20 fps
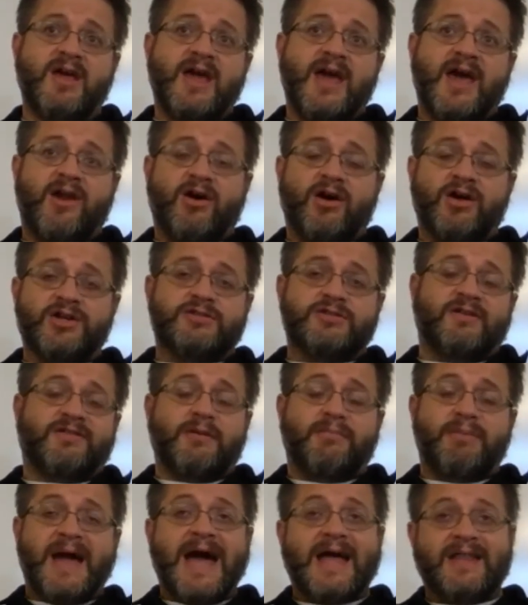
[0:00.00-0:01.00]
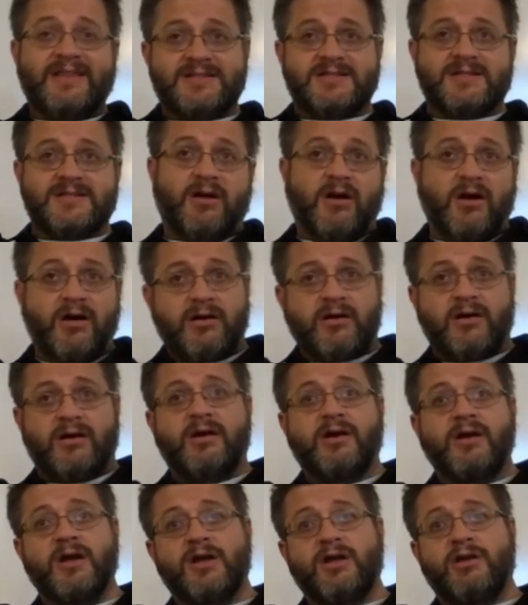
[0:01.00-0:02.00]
And also, if the path is longer,